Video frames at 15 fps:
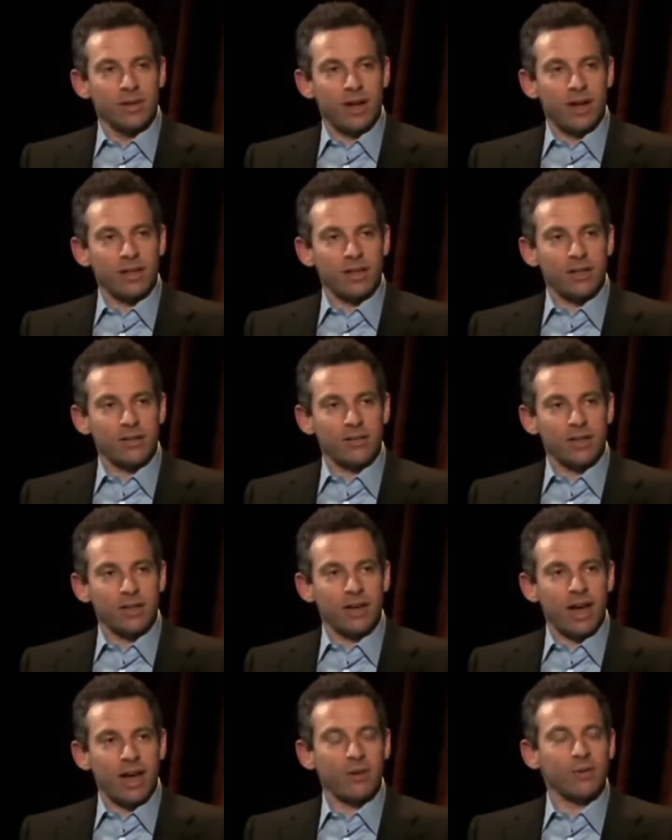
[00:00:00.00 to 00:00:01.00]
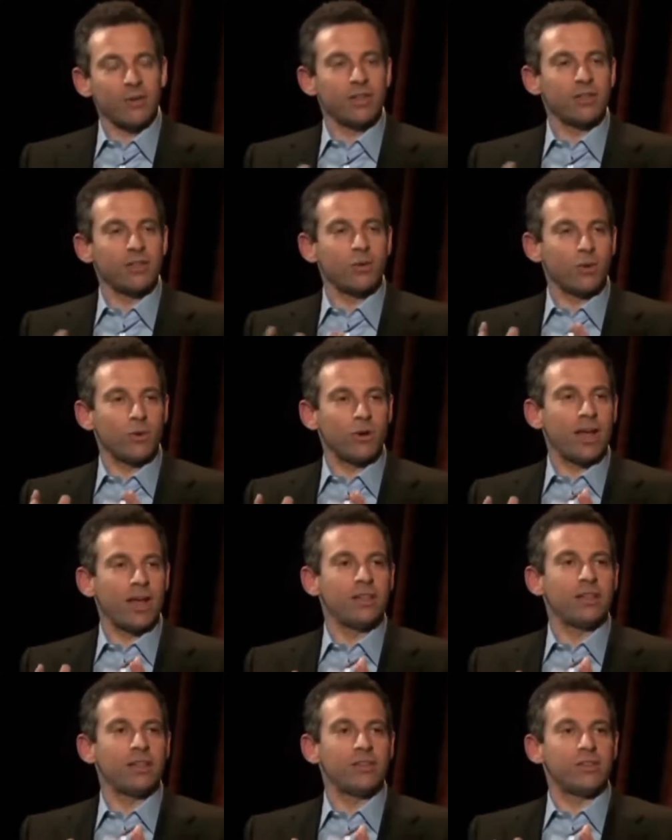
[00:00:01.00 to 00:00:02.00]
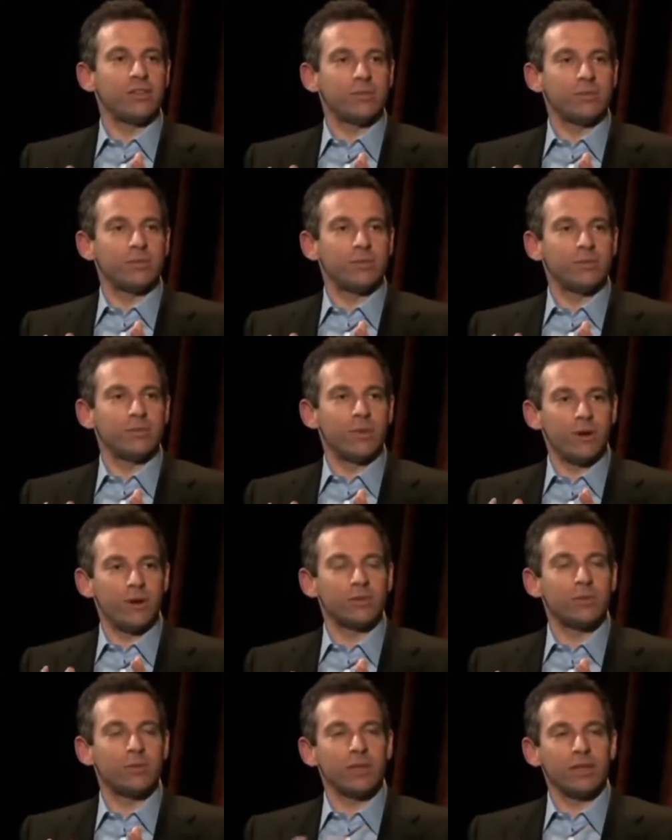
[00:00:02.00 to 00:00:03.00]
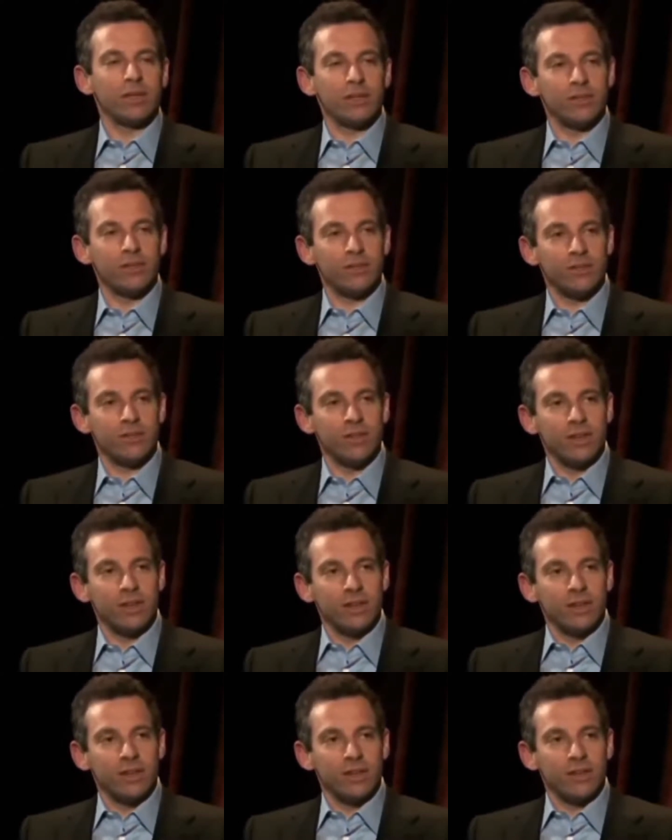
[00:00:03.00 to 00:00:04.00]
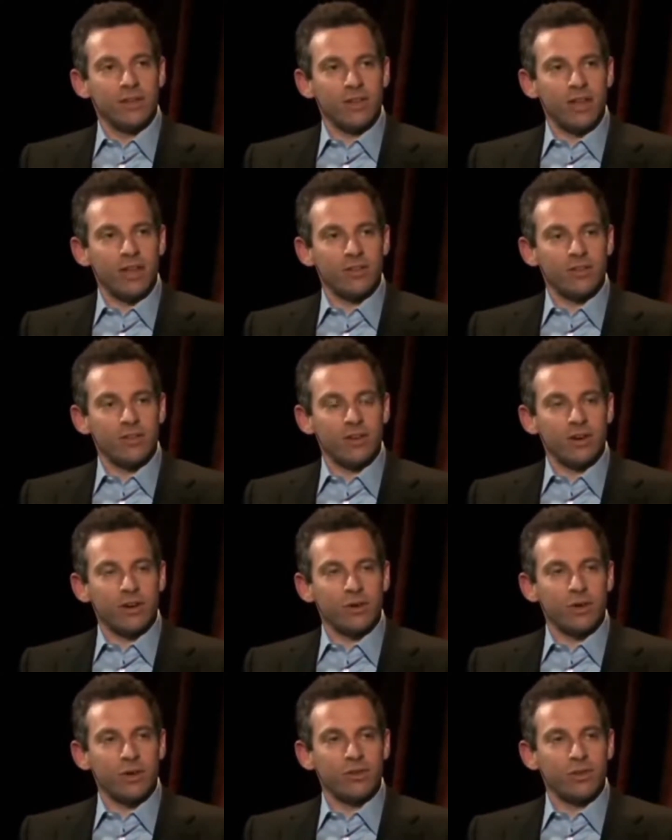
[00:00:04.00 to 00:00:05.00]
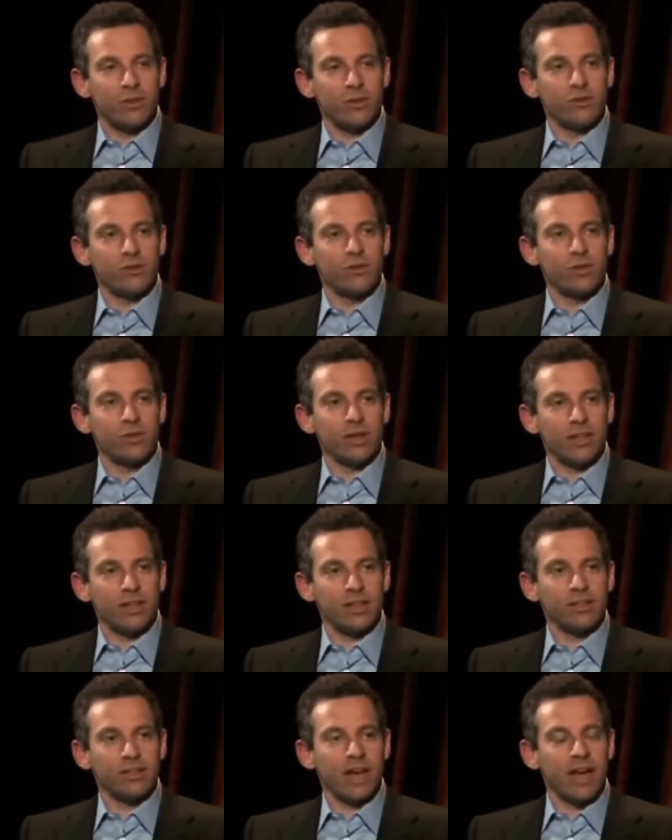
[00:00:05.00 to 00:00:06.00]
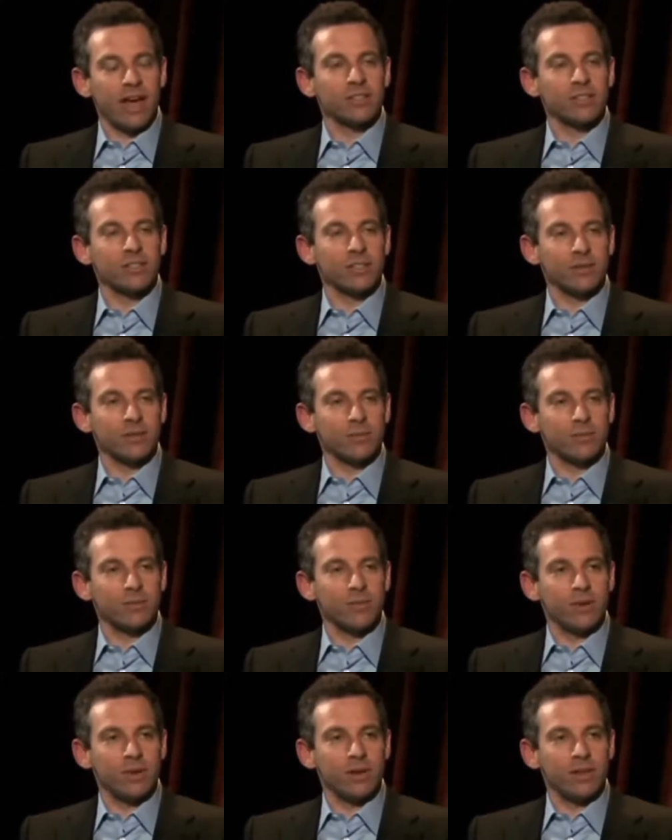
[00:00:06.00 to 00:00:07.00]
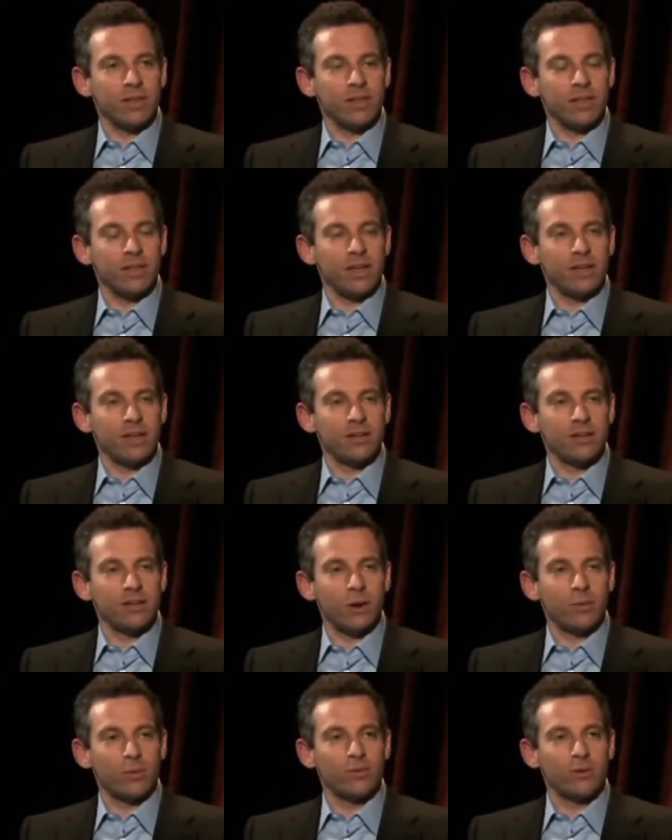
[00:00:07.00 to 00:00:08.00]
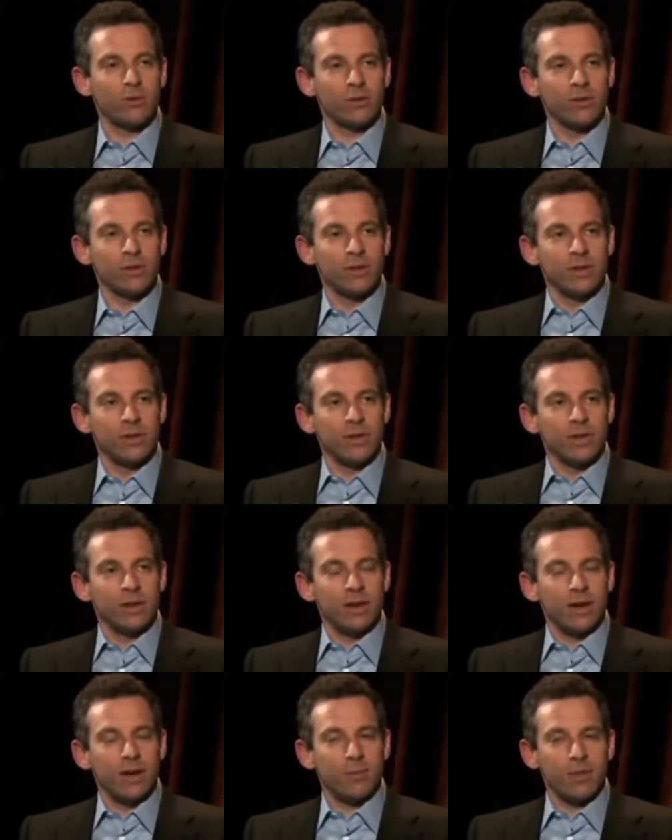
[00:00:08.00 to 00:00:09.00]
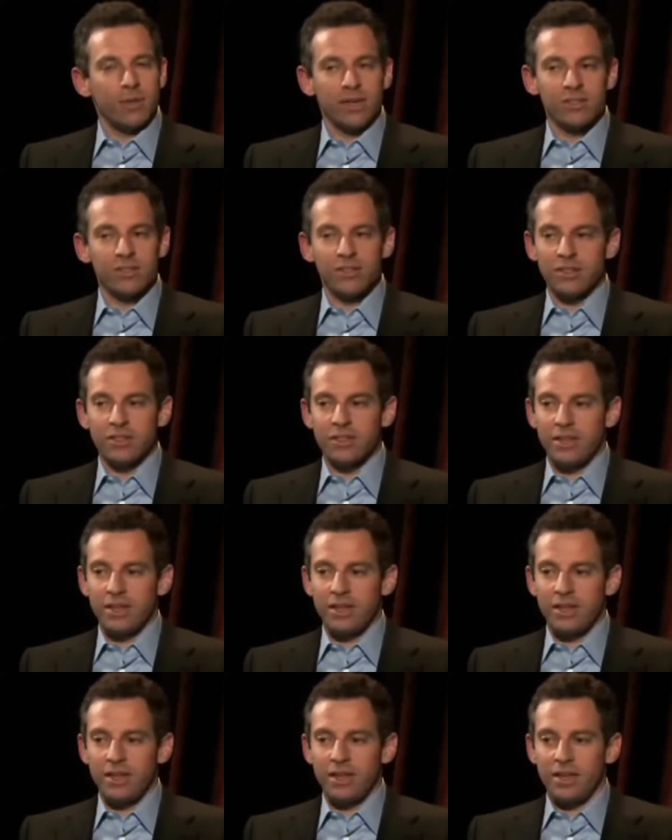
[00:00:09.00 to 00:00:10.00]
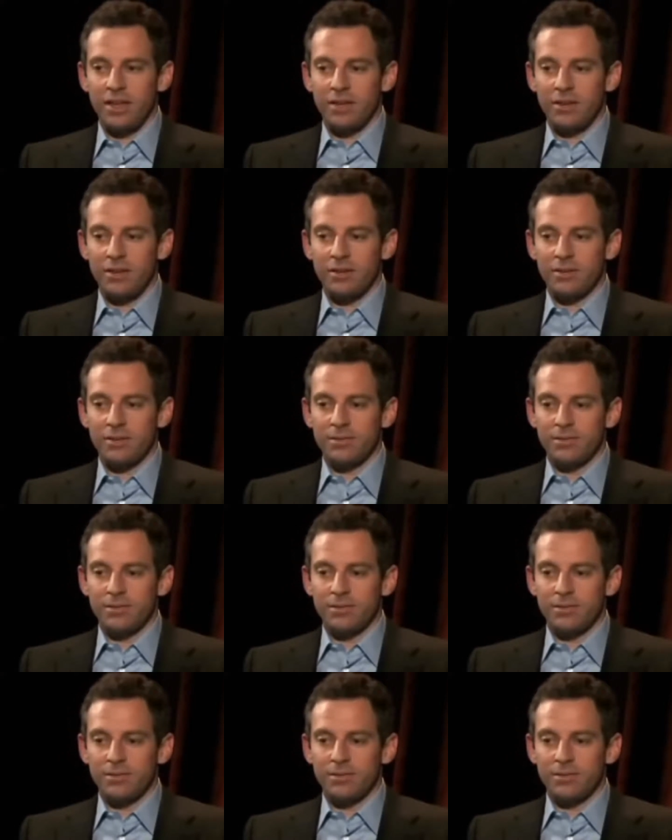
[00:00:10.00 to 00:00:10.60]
colleagues. I, I don't think the word atheism ultimately is, is necessary or even useful. And I think it's actually, uh, in the end, harmful uh, because it, it